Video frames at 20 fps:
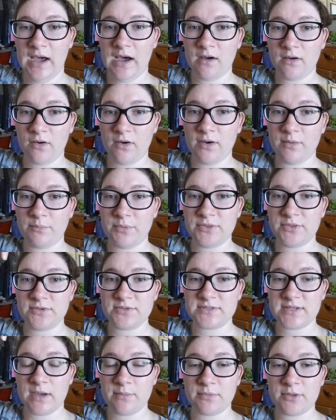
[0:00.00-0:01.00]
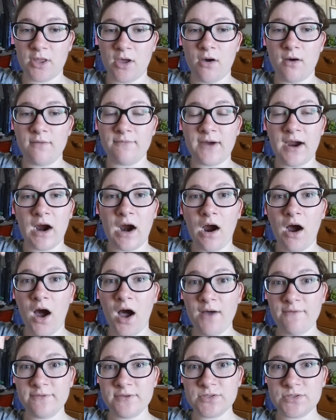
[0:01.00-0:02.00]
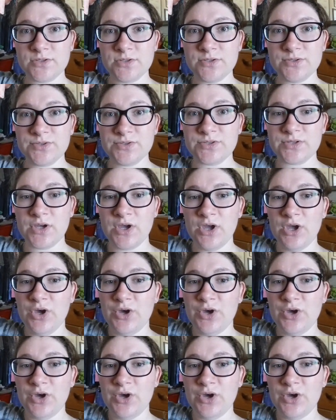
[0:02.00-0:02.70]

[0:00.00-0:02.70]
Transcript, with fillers: I'll go ahead and put those down below of our officers,